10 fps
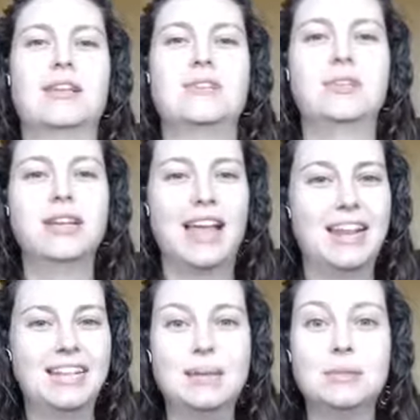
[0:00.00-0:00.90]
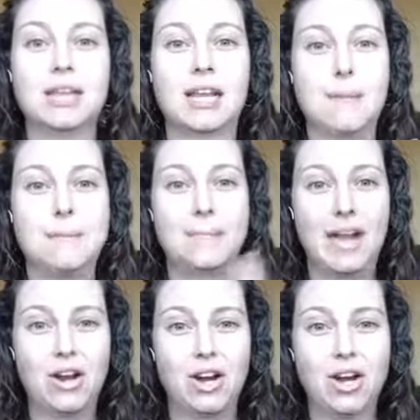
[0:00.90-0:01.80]
and you'll look at it, it keeps getting
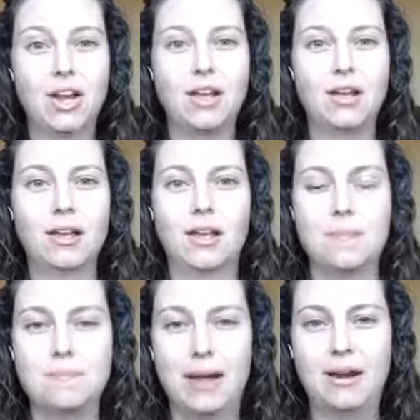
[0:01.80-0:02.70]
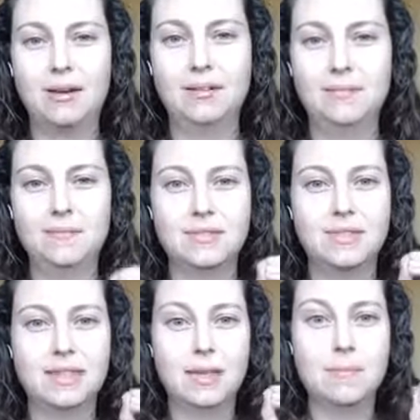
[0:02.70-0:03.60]
better and better
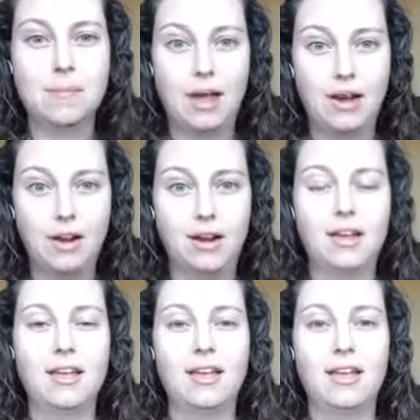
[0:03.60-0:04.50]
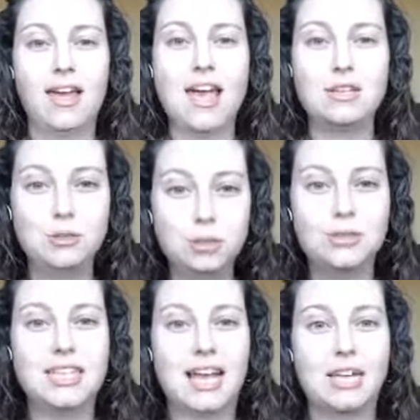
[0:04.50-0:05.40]
and better, and you do
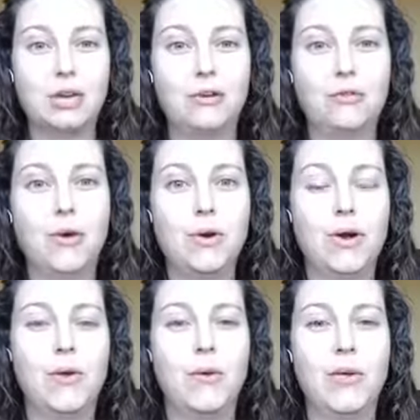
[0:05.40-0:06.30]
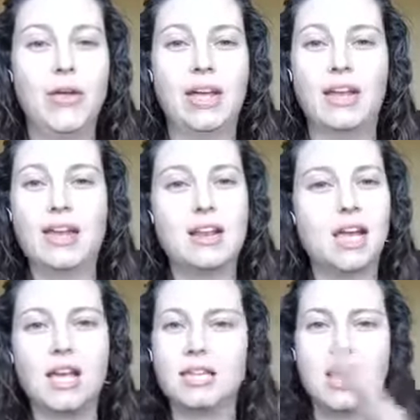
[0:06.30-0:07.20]
see that year photo, and
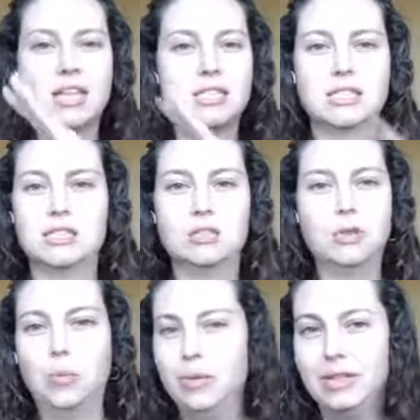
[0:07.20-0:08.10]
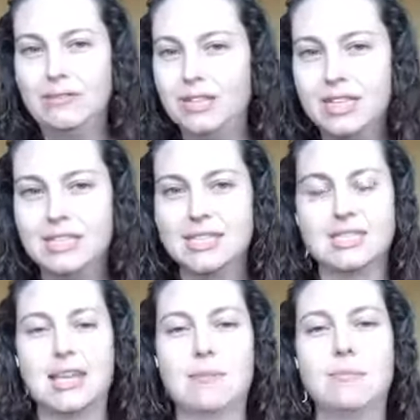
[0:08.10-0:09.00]
it's you don't believe that it's the
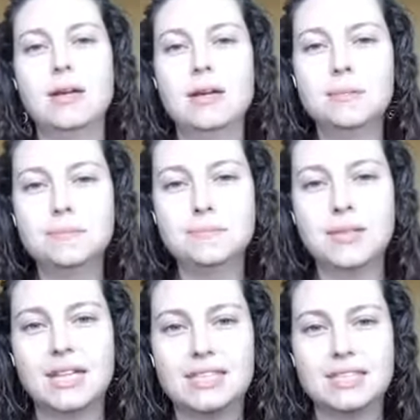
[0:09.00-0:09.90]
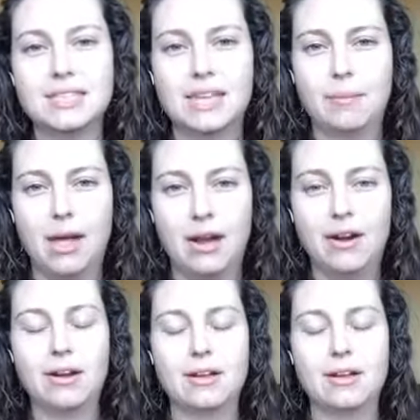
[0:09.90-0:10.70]
same hair.